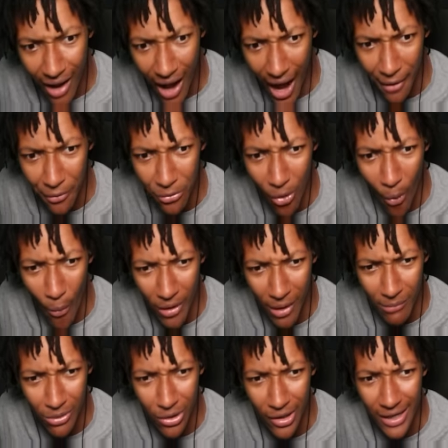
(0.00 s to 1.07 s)
I don't know what
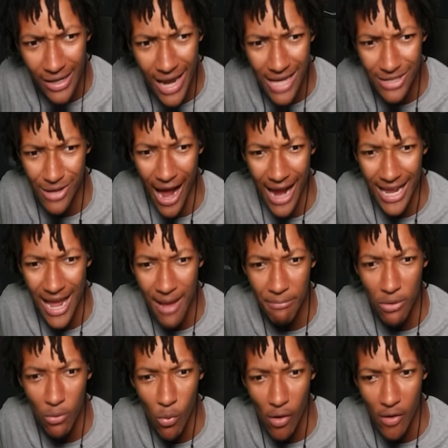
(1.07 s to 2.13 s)
I'm looking at, so I can't
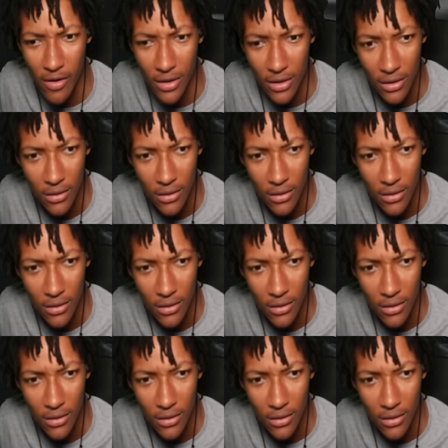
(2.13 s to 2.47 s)
be worried.